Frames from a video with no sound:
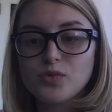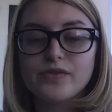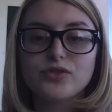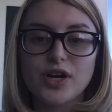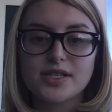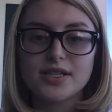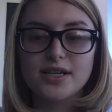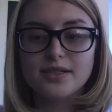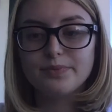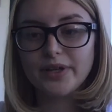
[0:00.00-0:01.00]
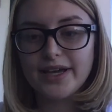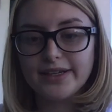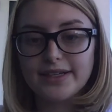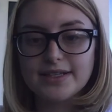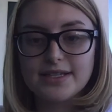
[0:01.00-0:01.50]
weave dresses,
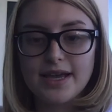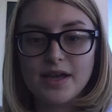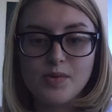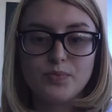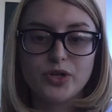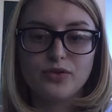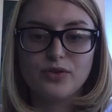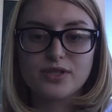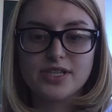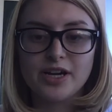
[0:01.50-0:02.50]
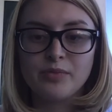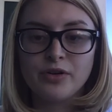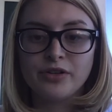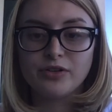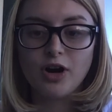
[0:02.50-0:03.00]
blankets, and beautiful
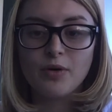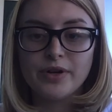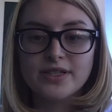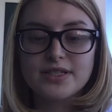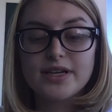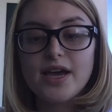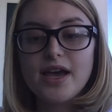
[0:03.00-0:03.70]
ceremonial garments,